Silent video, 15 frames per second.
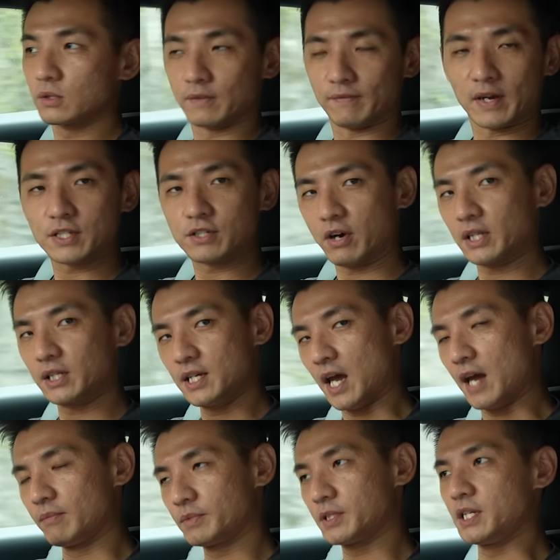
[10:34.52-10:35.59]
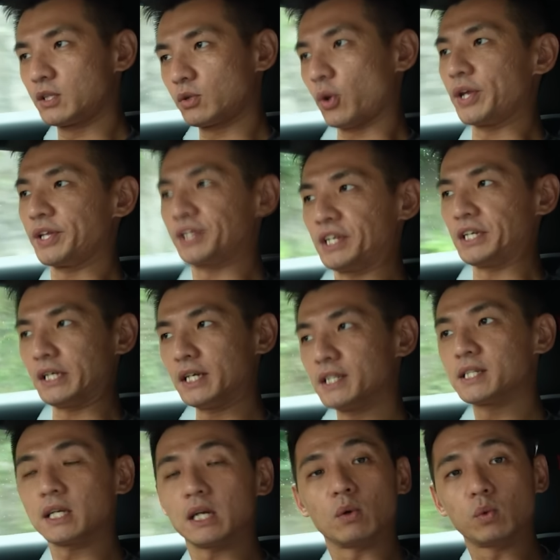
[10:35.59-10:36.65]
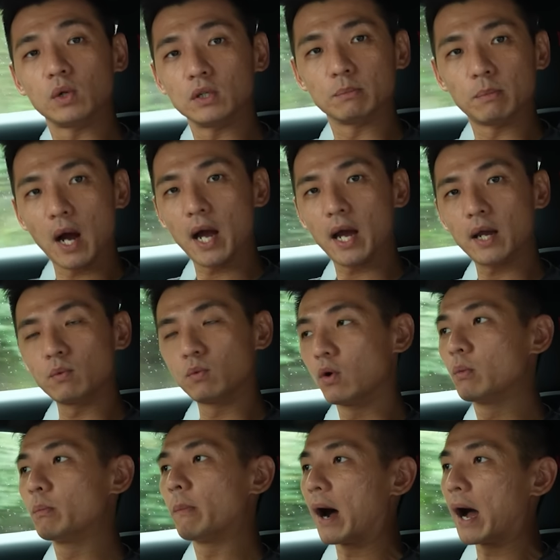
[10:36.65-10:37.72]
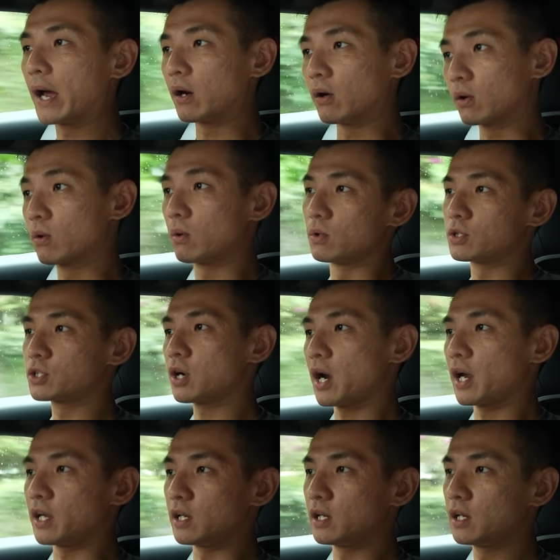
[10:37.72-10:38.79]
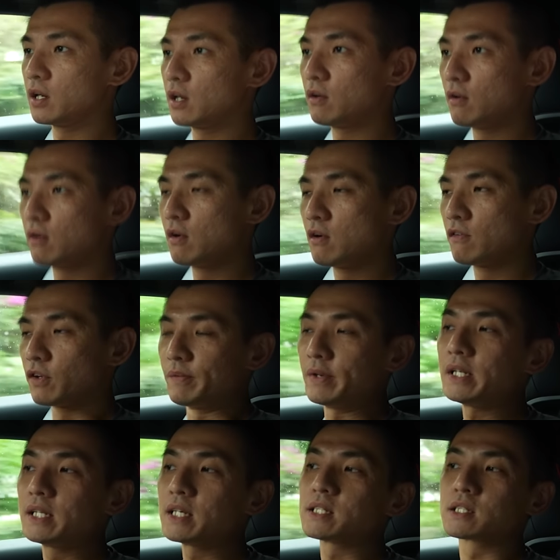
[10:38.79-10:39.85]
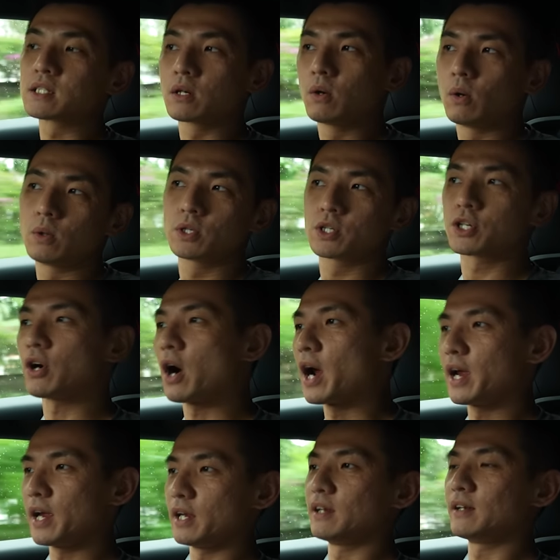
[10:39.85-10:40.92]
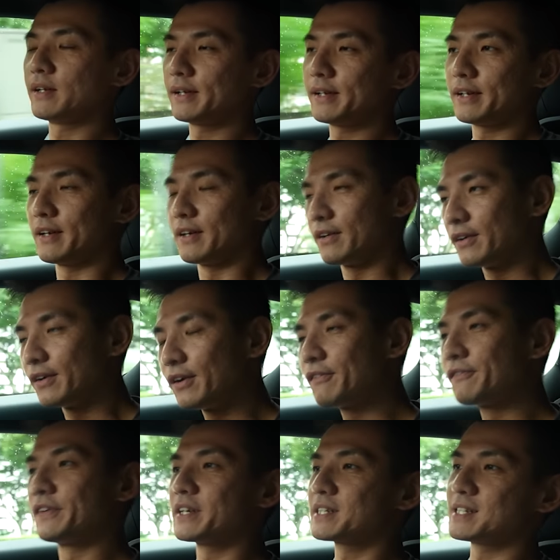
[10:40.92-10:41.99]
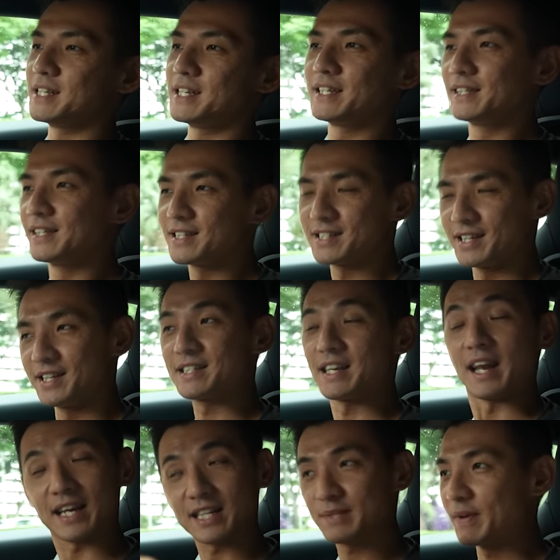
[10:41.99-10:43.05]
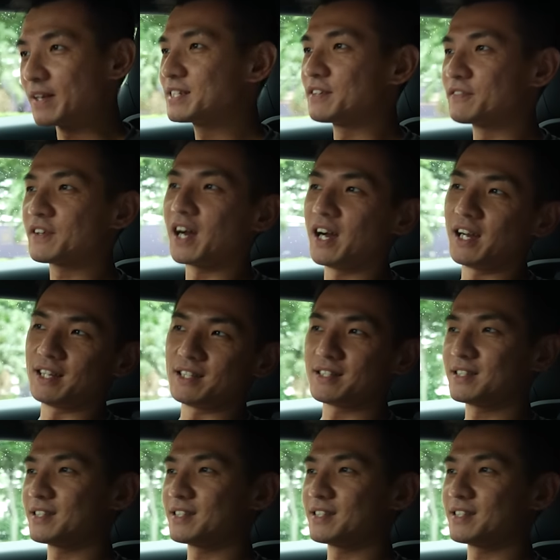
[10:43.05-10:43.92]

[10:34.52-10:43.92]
the Maserati MC20, is it a will buy, won't buy, or go try? For me, this is a go try. Obviously, this is an expensive car.